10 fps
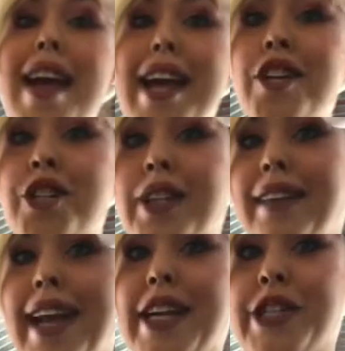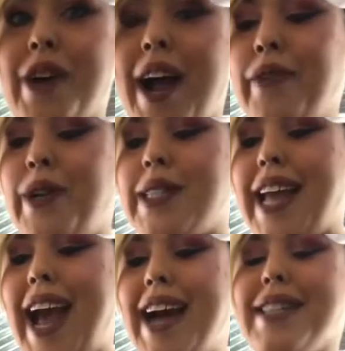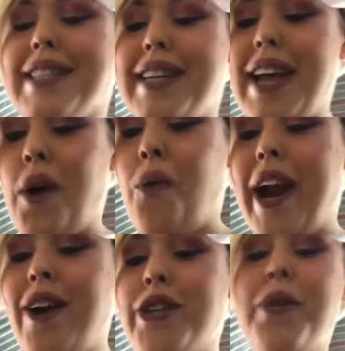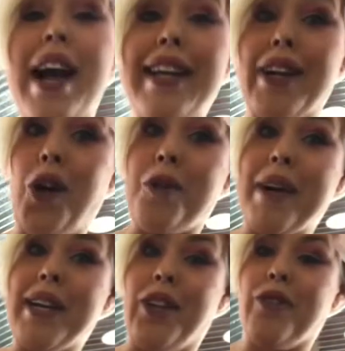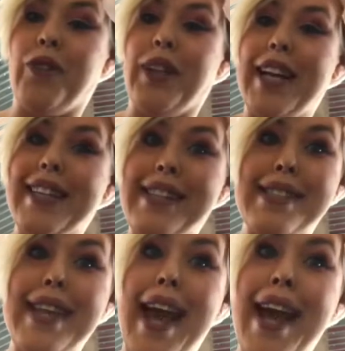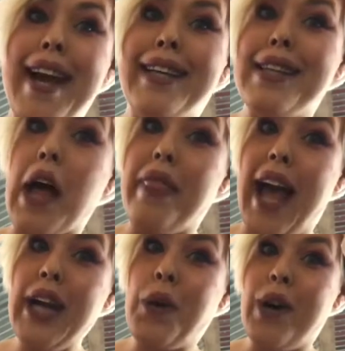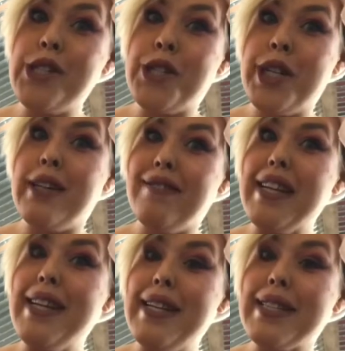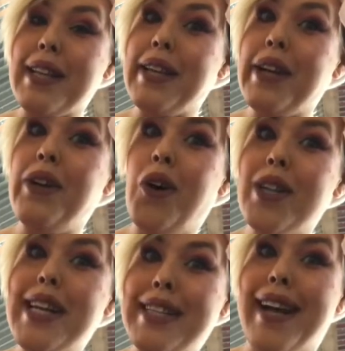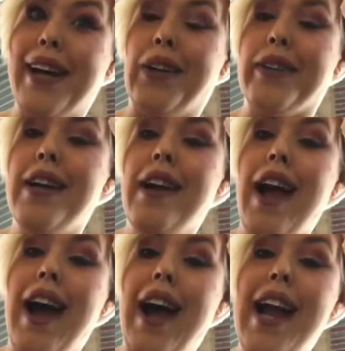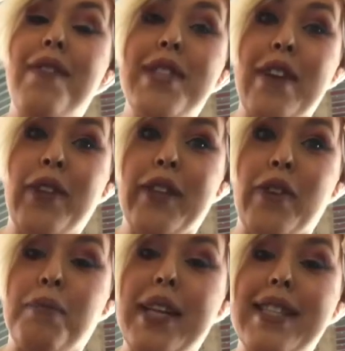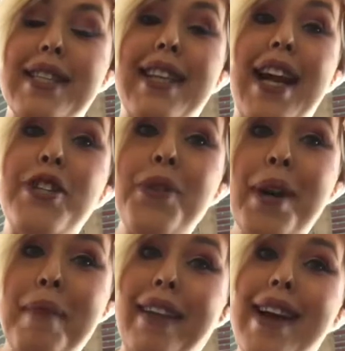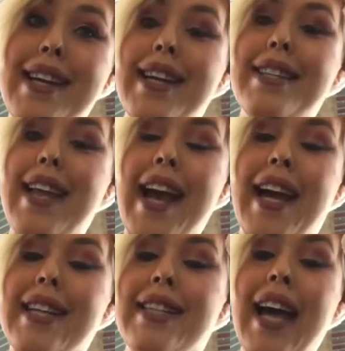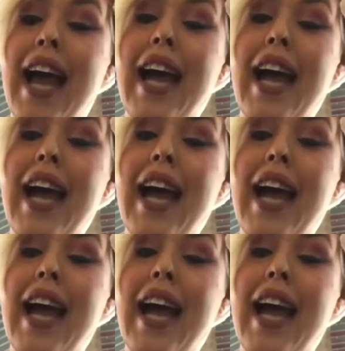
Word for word: Angela Lake Travels asked, where do I get all of my colorful leggings? And that question is a little detailed. I have several different places that I do get my leggings and